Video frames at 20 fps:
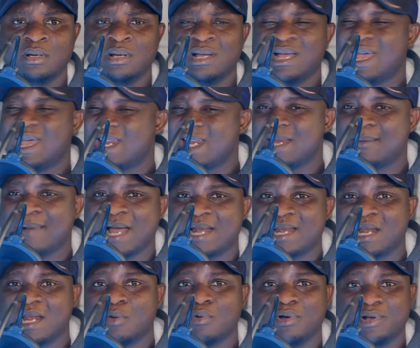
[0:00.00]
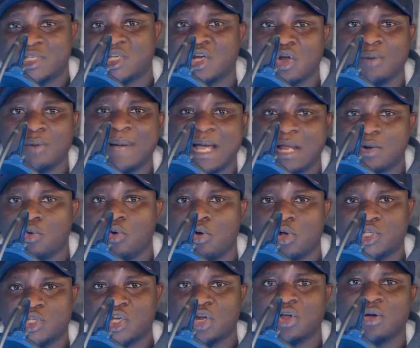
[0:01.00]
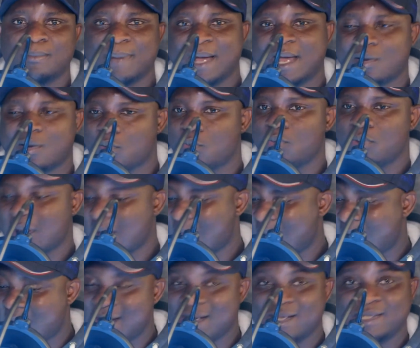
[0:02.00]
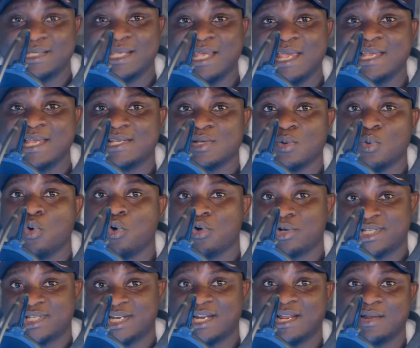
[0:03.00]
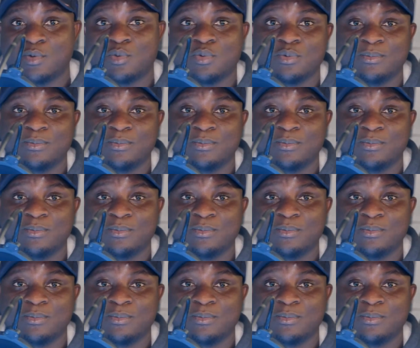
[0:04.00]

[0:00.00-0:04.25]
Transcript: e de ba na wo chiro ba no o chiro ba no at this age o chire no